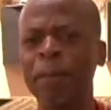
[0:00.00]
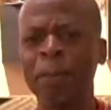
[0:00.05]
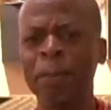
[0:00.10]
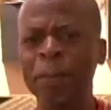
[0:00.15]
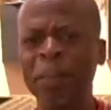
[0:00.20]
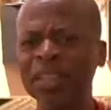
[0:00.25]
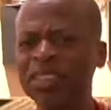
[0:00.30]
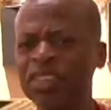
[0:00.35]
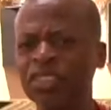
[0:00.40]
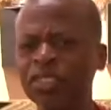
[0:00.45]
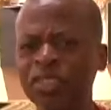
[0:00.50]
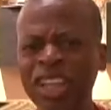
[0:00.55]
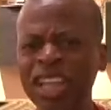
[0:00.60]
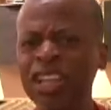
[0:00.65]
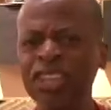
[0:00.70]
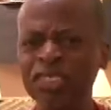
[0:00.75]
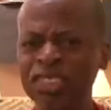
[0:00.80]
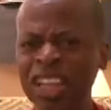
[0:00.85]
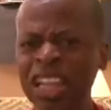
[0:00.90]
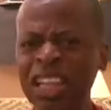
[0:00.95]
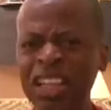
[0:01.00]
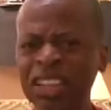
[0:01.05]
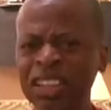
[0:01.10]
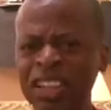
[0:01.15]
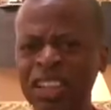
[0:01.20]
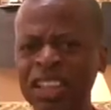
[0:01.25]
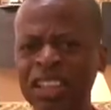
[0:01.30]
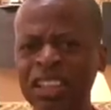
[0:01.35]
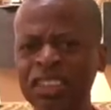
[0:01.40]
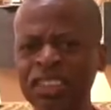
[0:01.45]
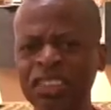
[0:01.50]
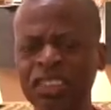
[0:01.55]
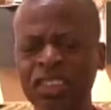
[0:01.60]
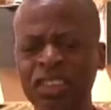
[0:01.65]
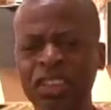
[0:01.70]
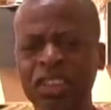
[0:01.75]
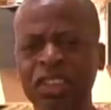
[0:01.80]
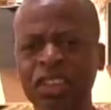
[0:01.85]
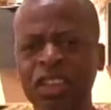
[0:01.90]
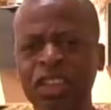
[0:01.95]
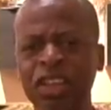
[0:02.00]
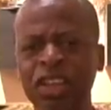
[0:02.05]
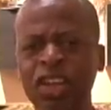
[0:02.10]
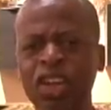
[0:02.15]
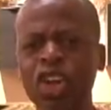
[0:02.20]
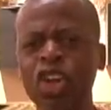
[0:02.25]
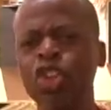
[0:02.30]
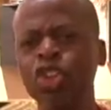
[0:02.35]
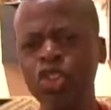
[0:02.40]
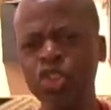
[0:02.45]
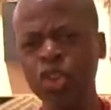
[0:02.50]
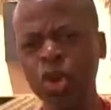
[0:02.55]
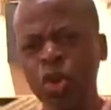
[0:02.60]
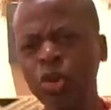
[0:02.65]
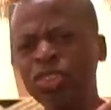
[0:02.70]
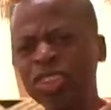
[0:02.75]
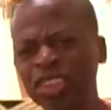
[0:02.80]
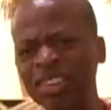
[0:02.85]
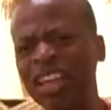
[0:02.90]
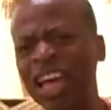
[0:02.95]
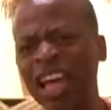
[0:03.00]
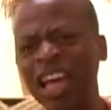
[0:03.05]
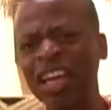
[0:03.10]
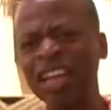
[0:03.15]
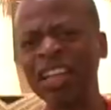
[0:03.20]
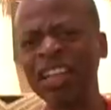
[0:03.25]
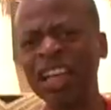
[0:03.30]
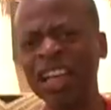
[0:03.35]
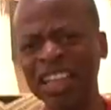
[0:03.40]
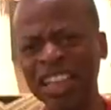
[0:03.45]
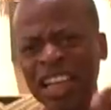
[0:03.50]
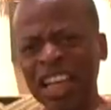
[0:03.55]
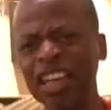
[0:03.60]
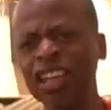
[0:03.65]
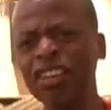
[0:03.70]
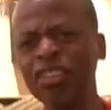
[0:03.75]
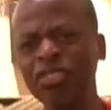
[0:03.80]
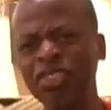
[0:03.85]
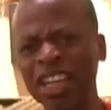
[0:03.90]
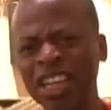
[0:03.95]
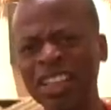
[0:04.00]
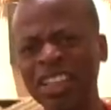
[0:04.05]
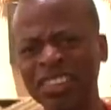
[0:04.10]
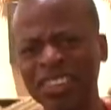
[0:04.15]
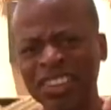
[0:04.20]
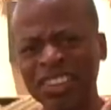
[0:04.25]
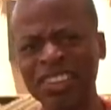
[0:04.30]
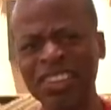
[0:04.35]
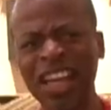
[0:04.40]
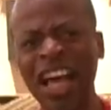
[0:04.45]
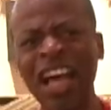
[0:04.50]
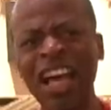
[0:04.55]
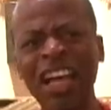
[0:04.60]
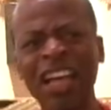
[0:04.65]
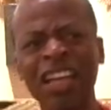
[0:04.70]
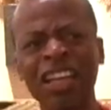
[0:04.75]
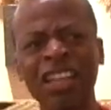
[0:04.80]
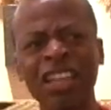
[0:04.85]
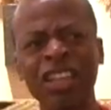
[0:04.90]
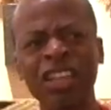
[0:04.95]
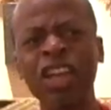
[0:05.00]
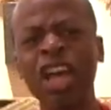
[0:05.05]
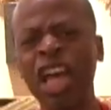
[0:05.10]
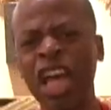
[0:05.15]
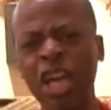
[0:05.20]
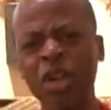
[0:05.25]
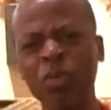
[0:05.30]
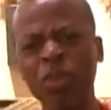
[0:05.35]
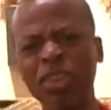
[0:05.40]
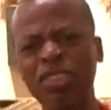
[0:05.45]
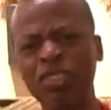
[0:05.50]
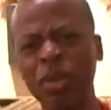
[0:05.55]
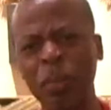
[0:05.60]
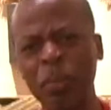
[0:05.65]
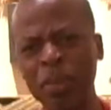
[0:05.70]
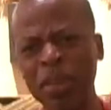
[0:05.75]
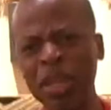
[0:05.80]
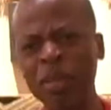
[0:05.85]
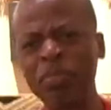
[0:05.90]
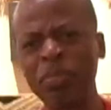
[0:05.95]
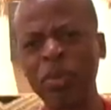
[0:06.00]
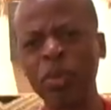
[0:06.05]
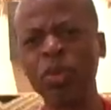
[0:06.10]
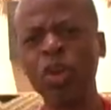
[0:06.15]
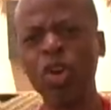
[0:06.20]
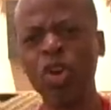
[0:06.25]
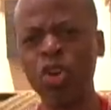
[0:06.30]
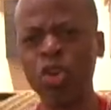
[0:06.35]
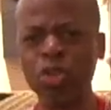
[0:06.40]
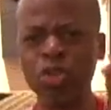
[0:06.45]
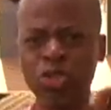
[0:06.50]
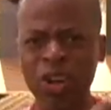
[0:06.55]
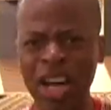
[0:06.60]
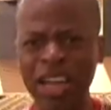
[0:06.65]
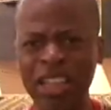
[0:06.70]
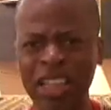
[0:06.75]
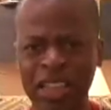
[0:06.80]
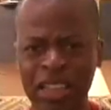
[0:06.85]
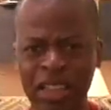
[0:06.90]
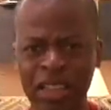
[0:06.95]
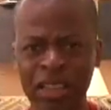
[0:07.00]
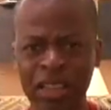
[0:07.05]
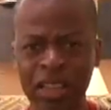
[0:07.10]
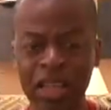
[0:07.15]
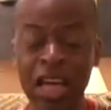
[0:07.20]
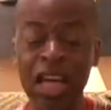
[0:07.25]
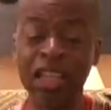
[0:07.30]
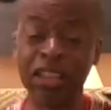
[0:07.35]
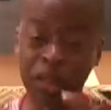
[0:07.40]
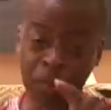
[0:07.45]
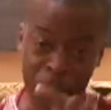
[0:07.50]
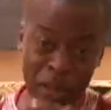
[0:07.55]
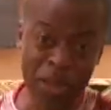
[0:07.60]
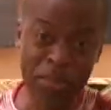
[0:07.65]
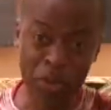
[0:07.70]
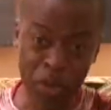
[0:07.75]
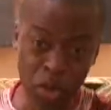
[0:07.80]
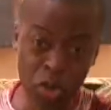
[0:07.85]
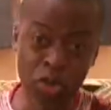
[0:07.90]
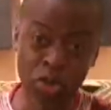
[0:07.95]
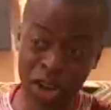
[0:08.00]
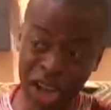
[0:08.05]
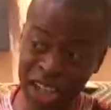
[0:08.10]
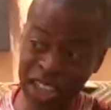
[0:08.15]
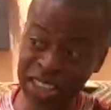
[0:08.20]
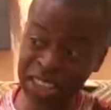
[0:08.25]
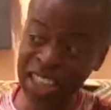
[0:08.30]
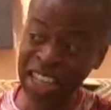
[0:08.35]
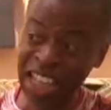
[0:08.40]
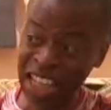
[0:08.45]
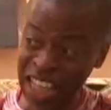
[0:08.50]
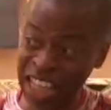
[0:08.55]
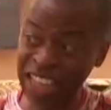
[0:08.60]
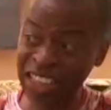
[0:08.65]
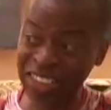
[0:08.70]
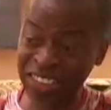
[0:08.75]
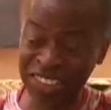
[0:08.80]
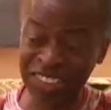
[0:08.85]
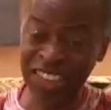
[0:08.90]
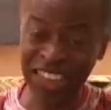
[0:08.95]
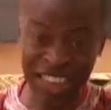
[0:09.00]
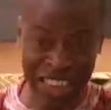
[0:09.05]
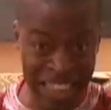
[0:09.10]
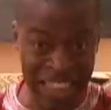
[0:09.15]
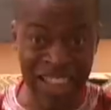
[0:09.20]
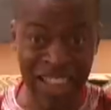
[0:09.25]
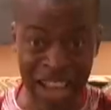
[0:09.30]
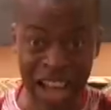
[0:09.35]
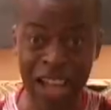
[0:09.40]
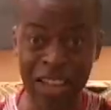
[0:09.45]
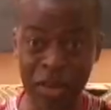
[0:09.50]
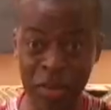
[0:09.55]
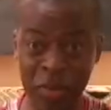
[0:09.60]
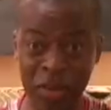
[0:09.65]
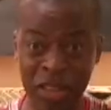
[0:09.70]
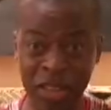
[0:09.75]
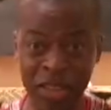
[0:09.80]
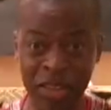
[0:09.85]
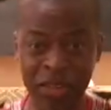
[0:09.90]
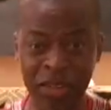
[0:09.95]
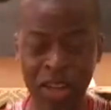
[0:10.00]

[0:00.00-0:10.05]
But the real deal is, you today live in a society in which the people who run it, the people who run its economy,